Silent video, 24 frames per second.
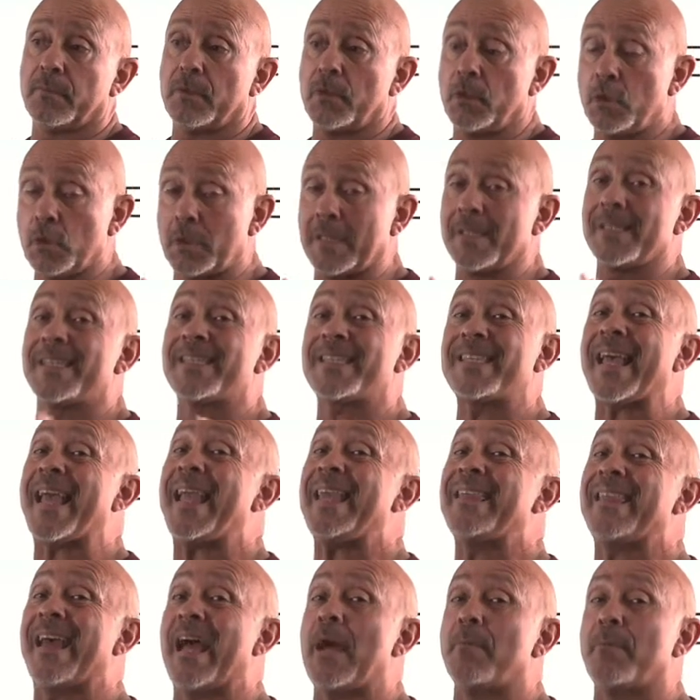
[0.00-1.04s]
you can
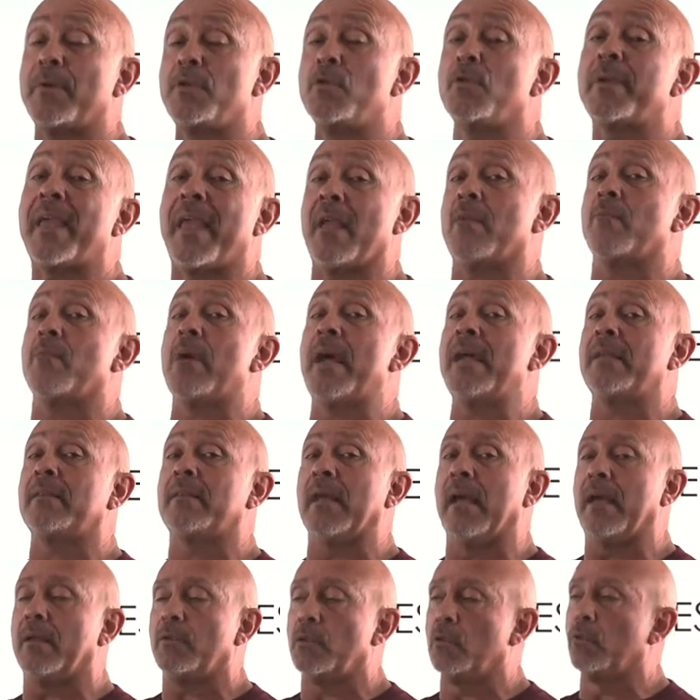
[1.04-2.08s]
say that, but you can't write
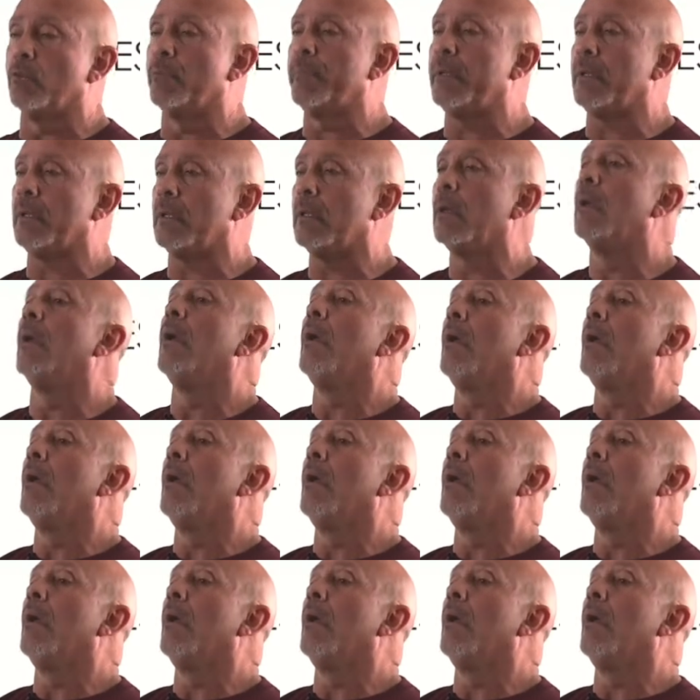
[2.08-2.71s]
that. You will be